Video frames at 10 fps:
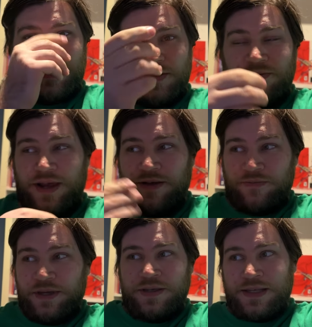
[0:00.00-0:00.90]
so now,
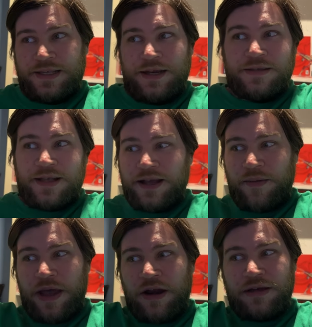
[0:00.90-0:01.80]
because it's a Nuzlocke,
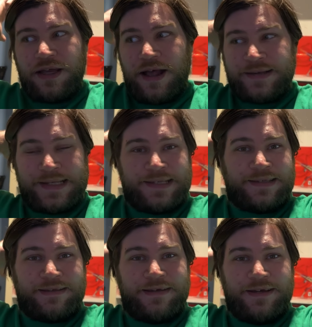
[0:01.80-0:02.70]
I'm out of
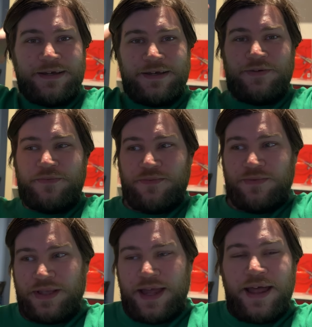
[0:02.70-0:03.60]
Deoxys.
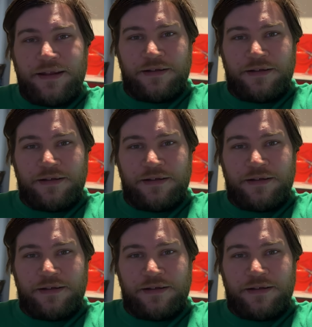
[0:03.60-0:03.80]
What the hell?